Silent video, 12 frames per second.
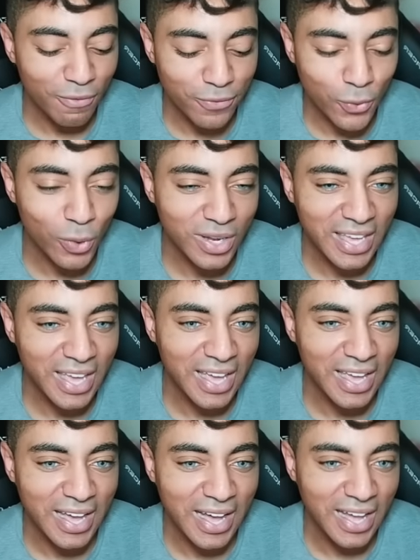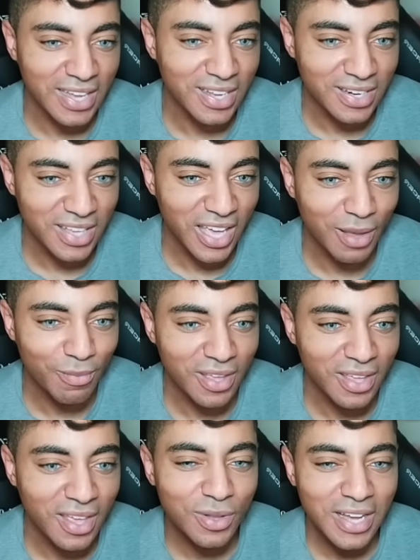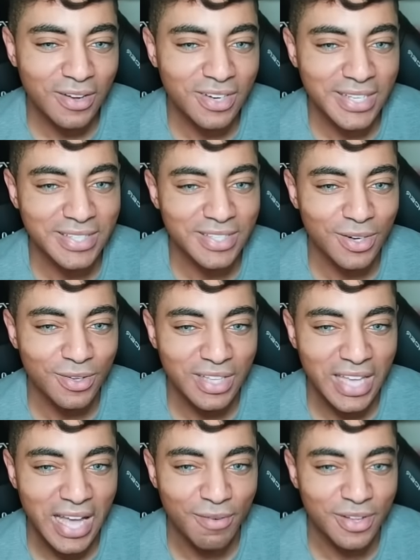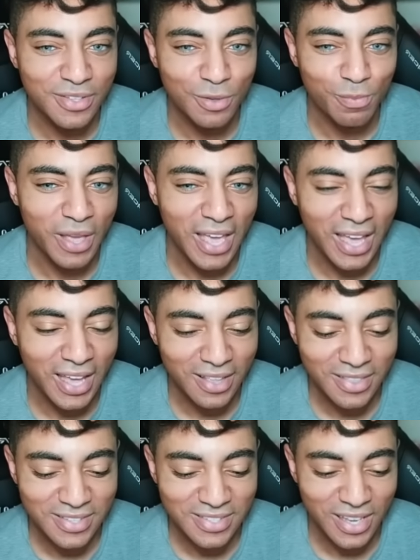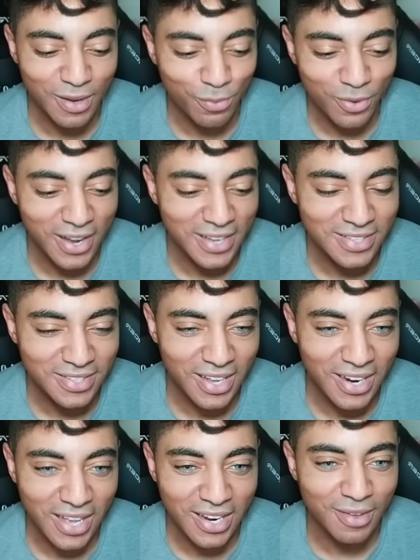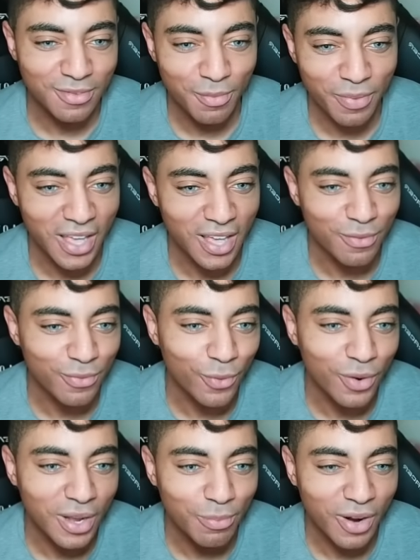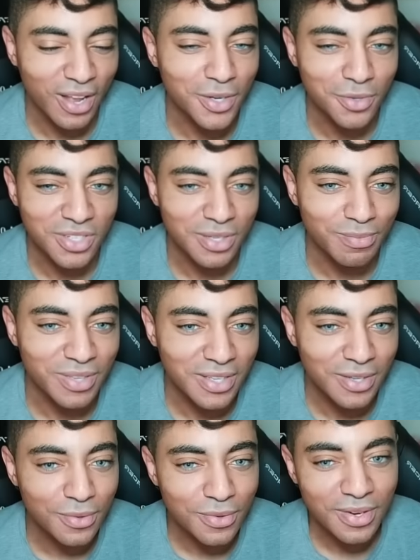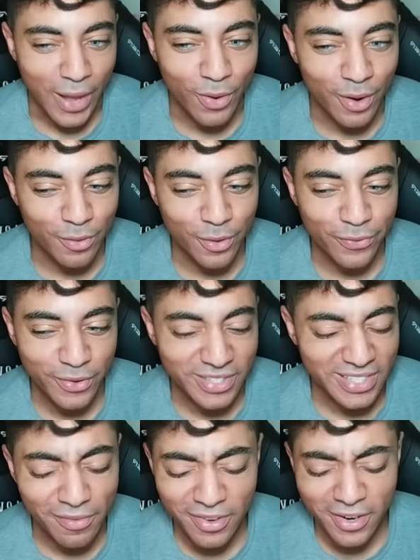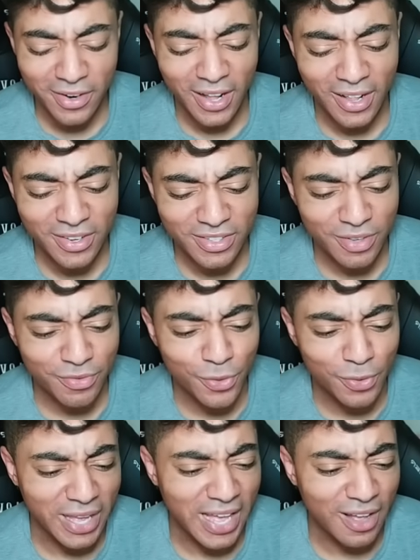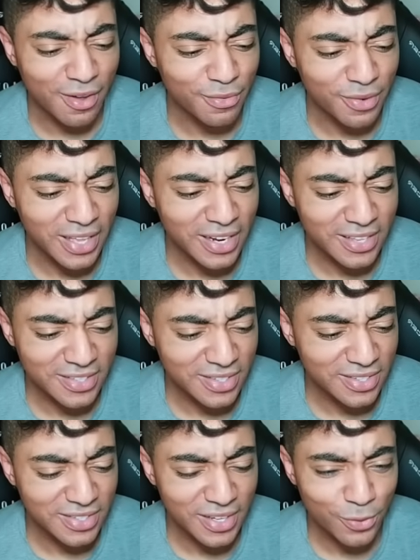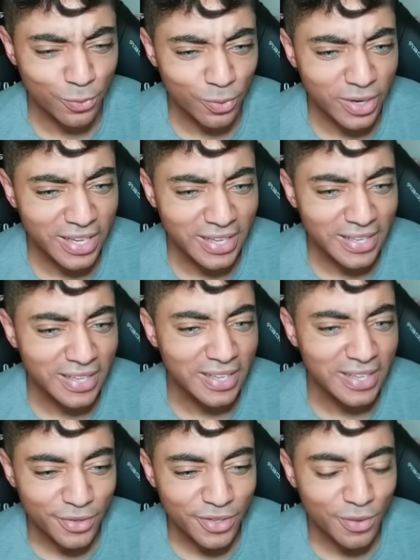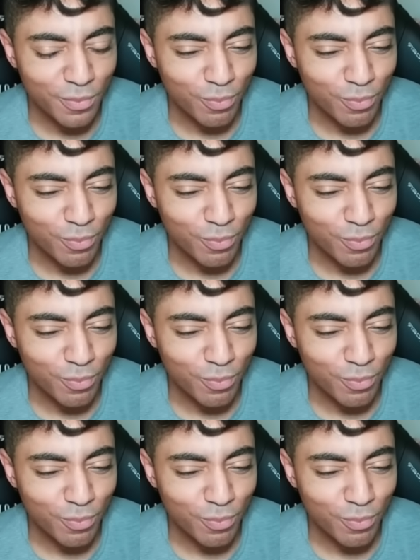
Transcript: 4K high end gaming without necessarily having to pay the same price that I'd have to pay for a brand new GPU. However, for $700, if you have an existing rig, you could